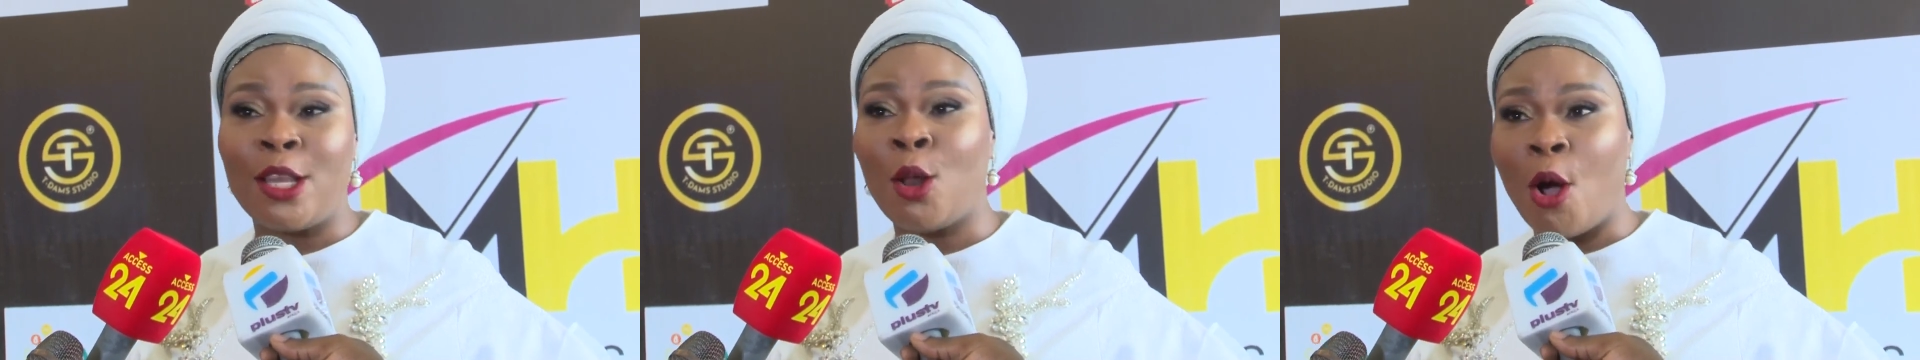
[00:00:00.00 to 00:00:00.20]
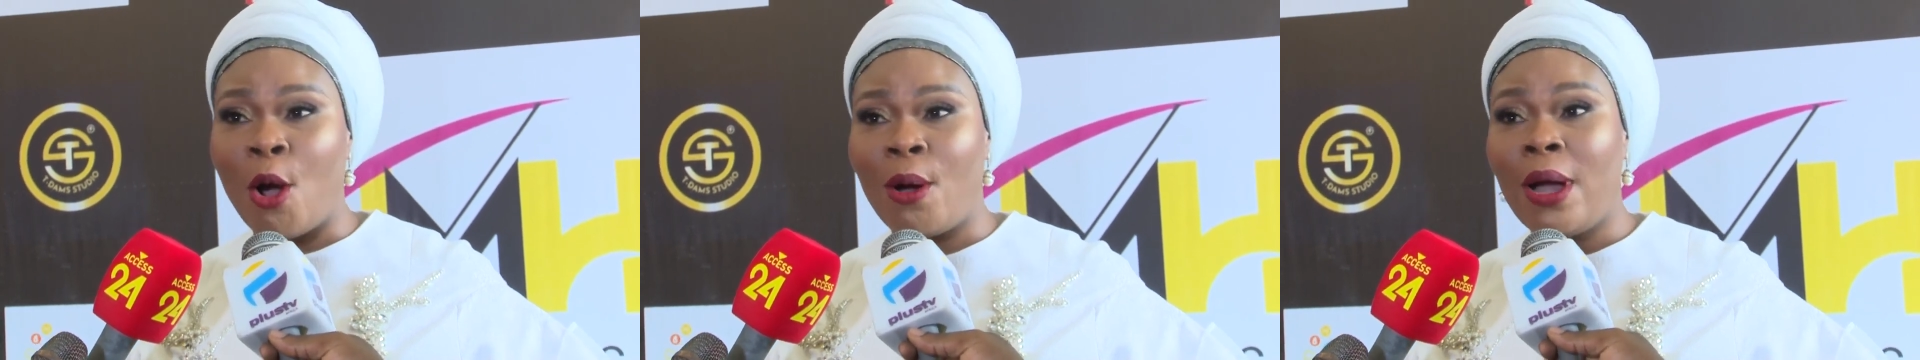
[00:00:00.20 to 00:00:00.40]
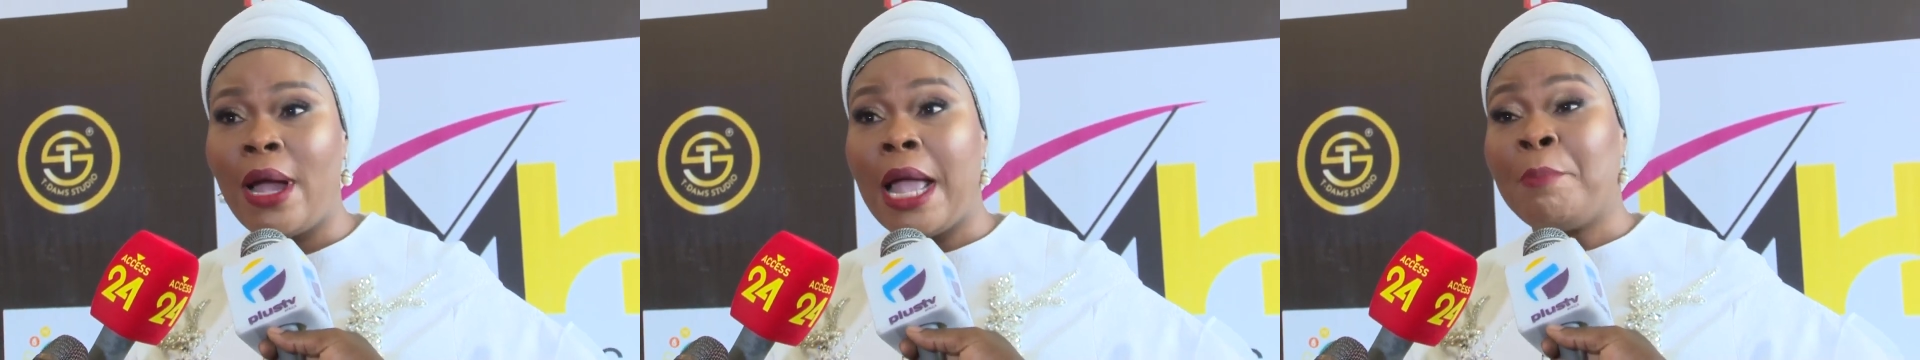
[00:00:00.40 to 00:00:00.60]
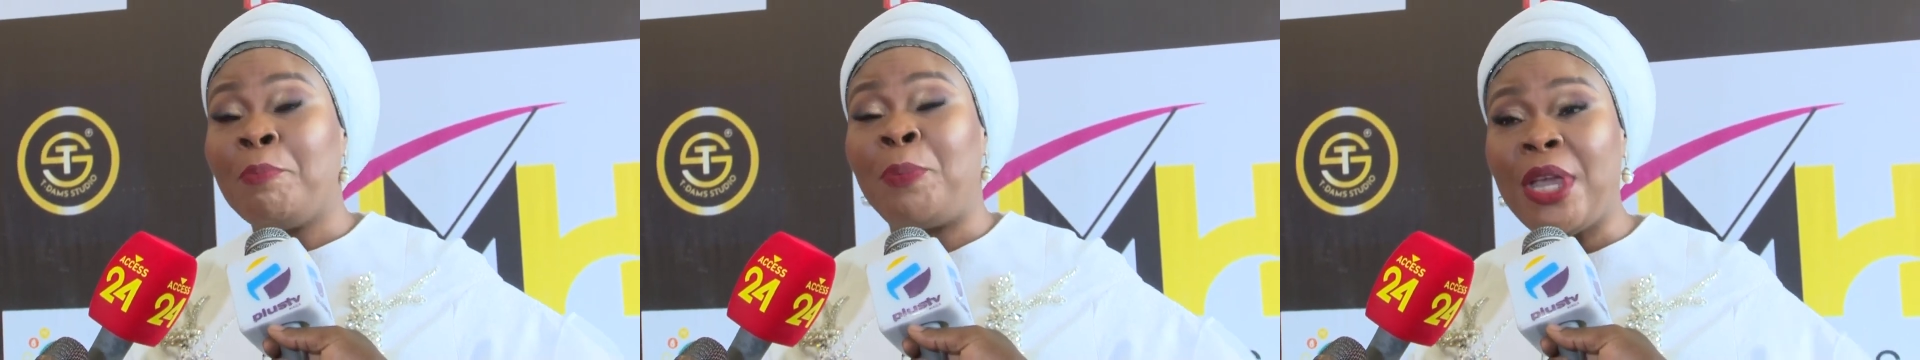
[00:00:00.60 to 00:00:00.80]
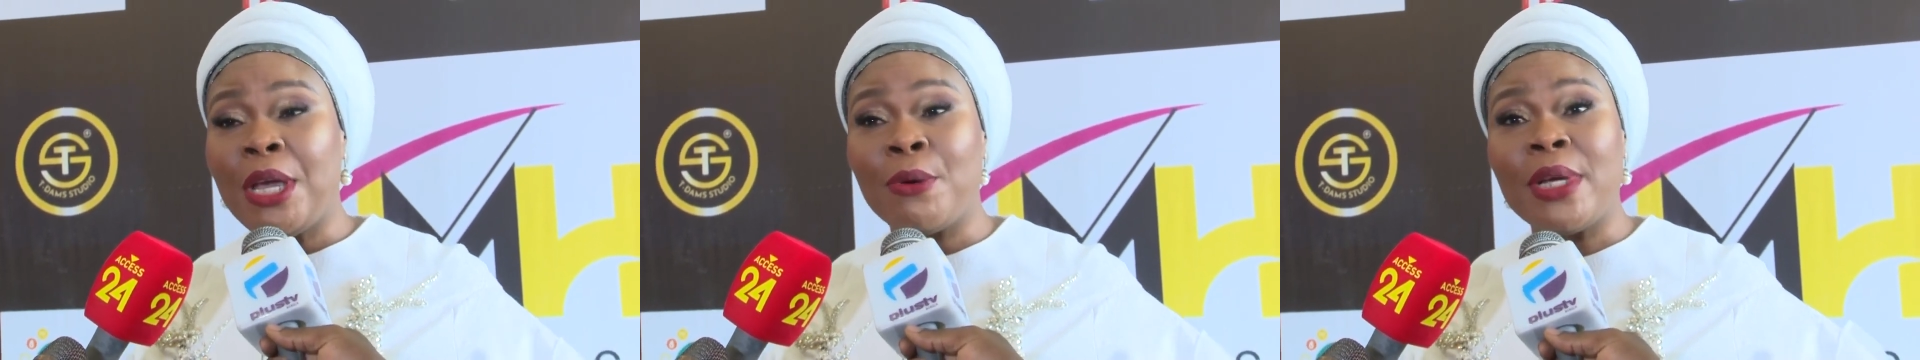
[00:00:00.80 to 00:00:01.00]
law
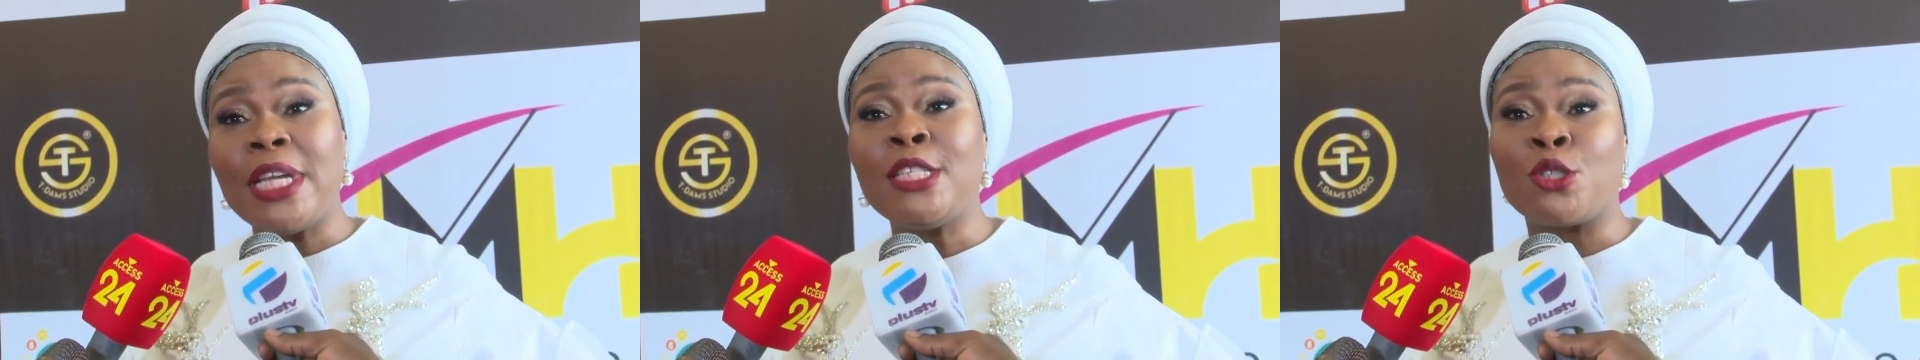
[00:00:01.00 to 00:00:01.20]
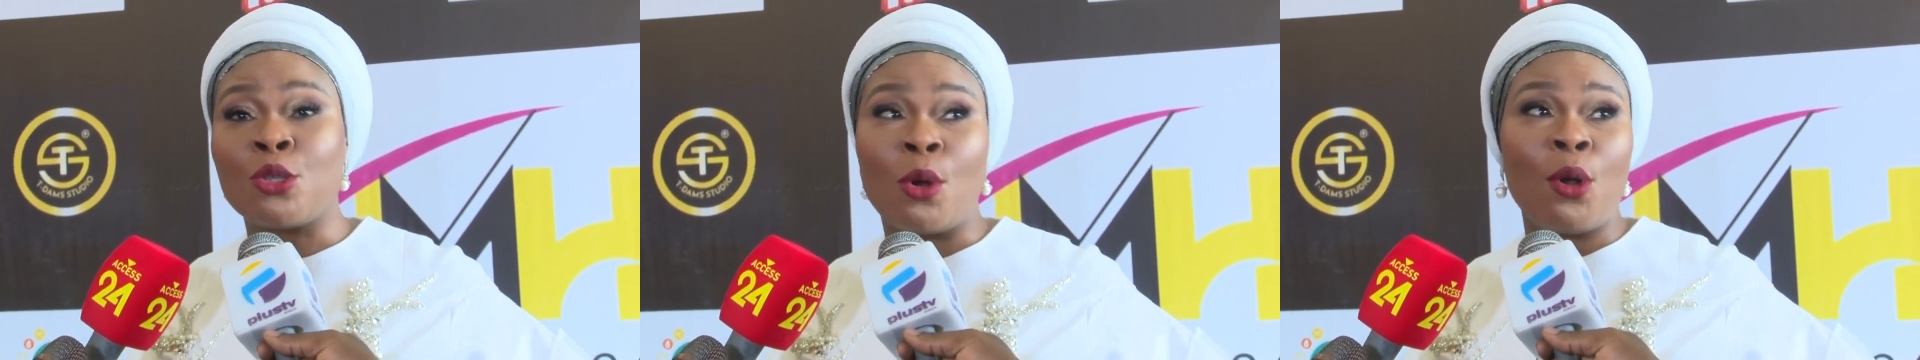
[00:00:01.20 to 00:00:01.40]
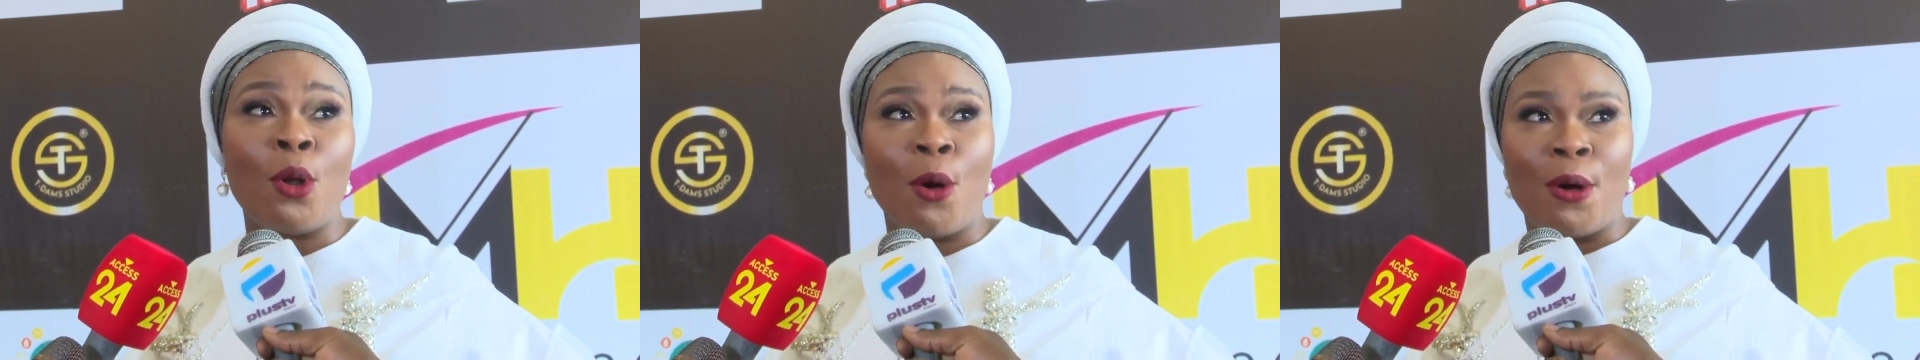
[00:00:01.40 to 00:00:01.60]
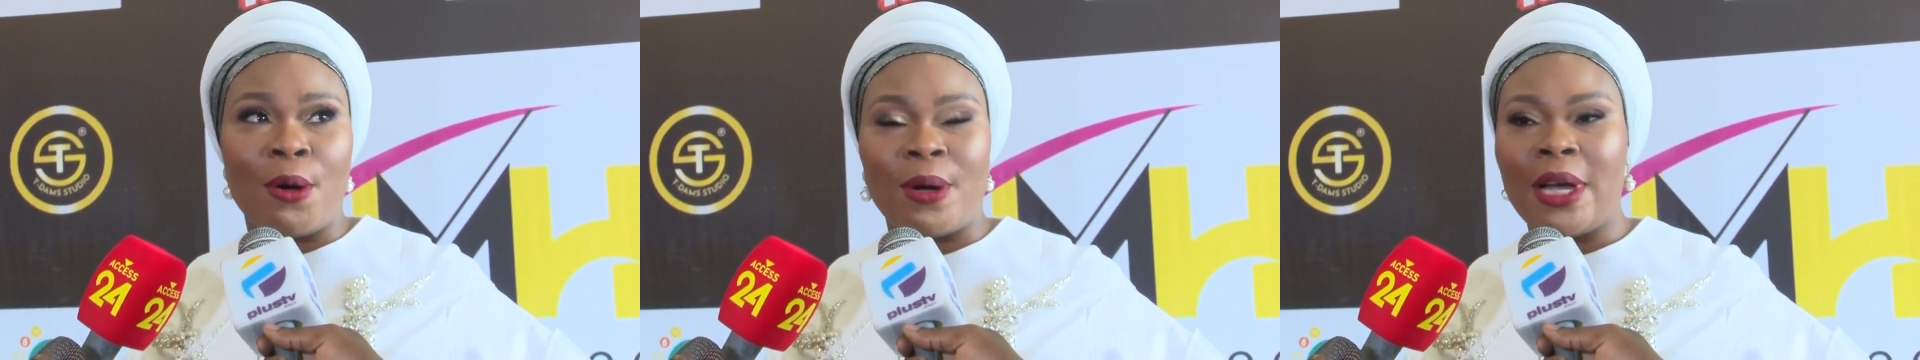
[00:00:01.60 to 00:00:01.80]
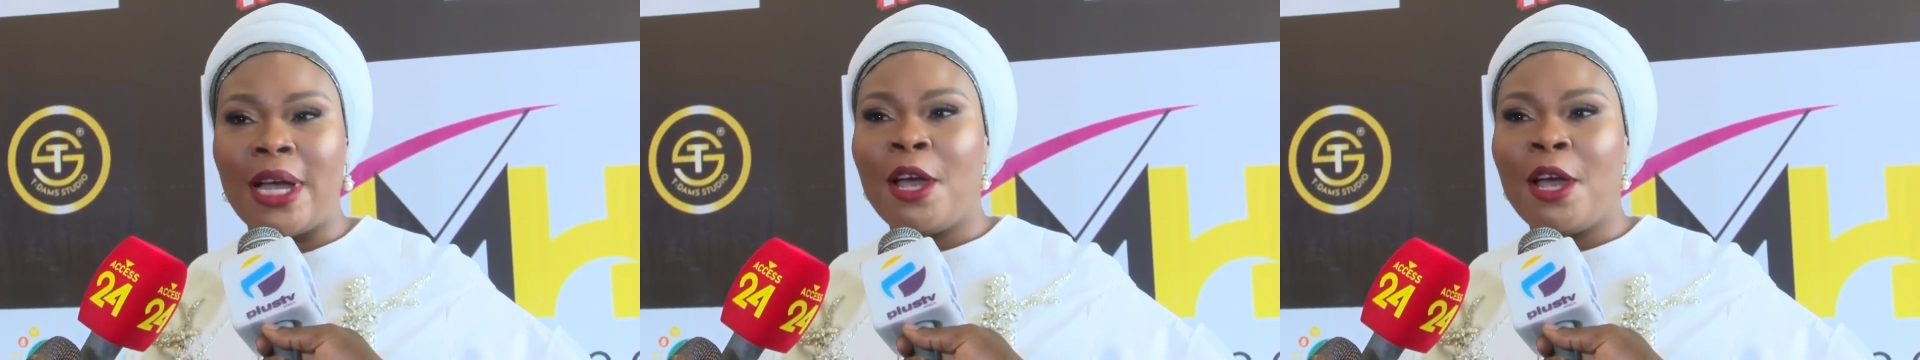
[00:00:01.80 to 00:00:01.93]
bill into law,